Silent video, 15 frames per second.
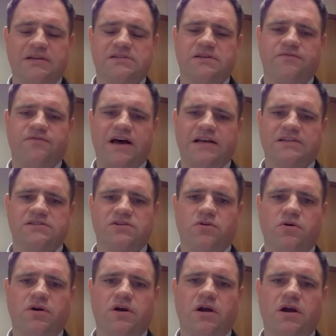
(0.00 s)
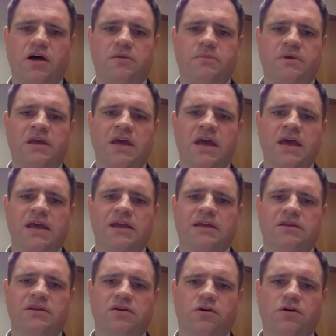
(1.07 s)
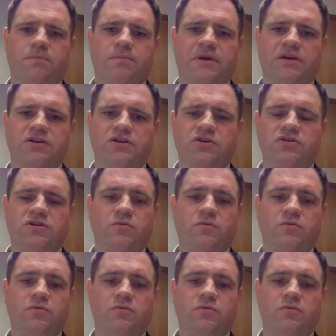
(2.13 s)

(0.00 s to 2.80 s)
It's the fastest growing economy in the European Union.